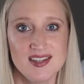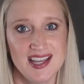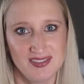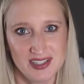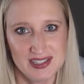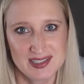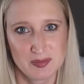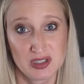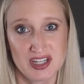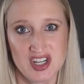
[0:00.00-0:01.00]
Definitely
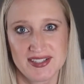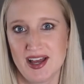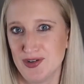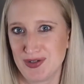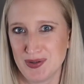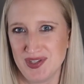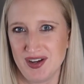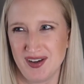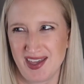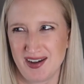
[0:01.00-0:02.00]
some religious undertones
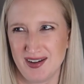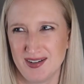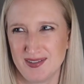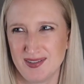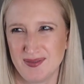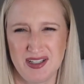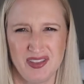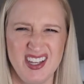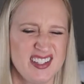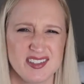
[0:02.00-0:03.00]
here that are,
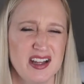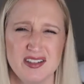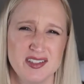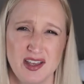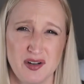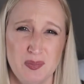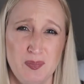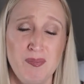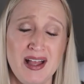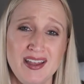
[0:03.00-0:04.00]
well, it's not
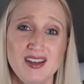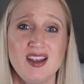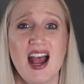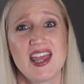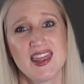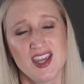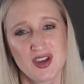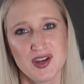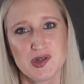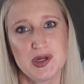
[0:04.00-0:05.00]
subtle, but I think
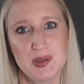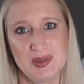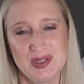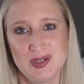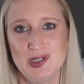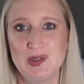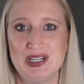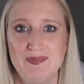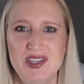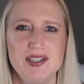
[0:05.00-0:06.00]
you're introduced to
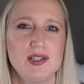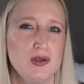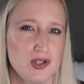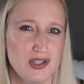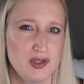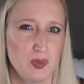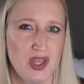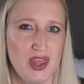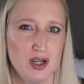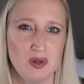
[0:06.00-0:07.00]
some disillusions
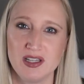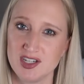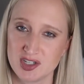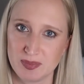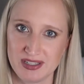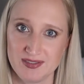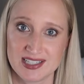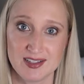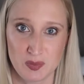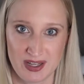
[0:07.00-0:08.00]
with their religious beliefs
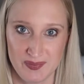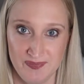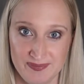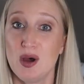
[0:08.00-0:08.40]
as well.